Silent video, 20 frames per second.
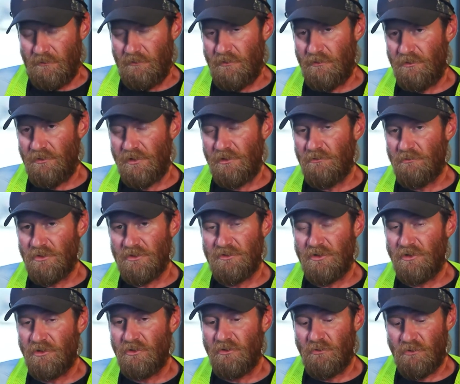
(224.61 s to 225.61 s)
the thinner
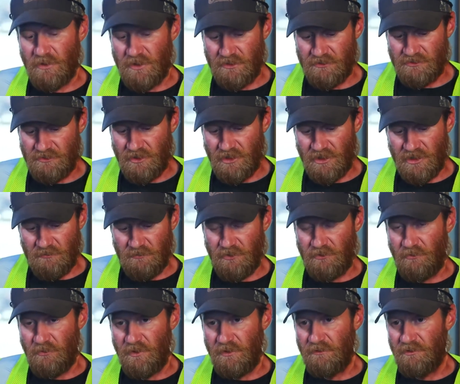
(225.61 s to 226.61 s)
material will get stuck in
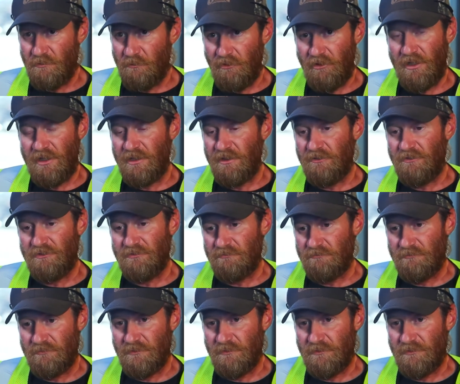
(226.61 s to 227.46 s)
between the blades